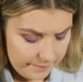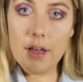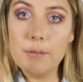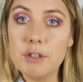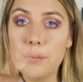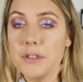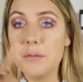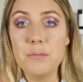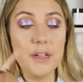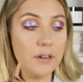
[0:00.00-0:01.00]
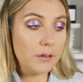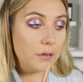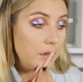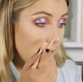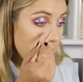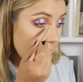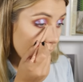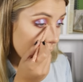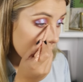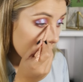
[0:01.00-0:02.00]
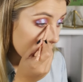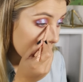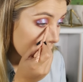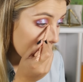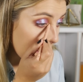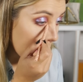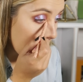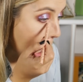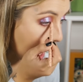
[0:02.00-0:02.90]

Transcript: I'm just gonna put some in my inner corner and see if it does anything there.